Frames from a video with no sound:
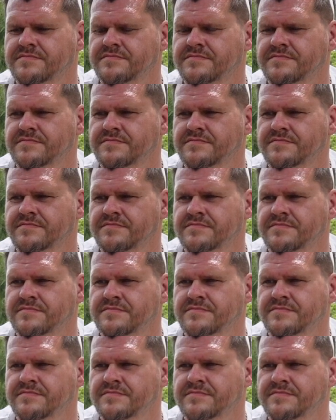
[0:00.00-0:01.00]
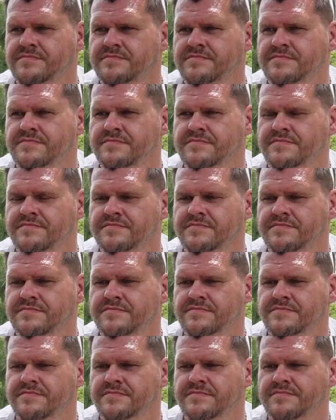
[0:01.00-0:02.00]

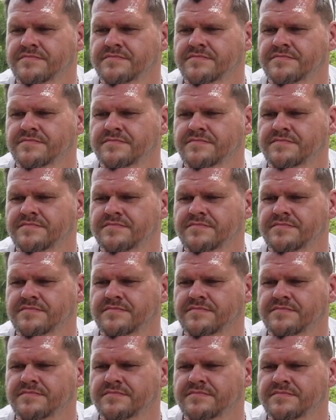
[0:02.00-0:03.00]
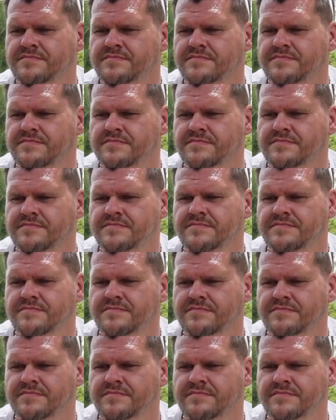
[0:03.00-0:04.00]

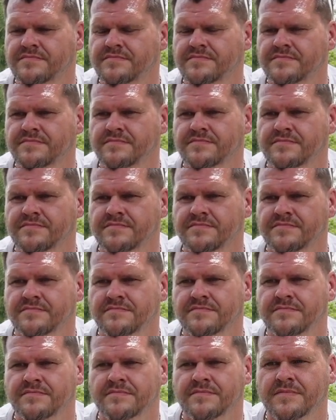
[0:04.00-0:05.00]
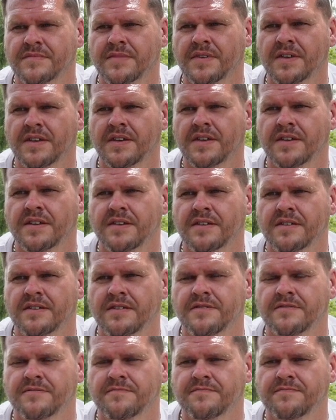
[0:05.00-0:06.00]

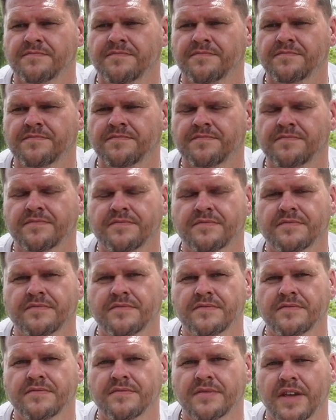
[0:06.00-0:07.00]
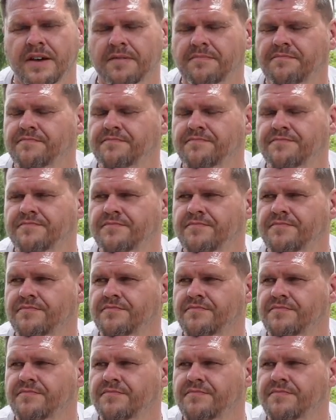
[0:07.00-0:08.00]
(not speaking)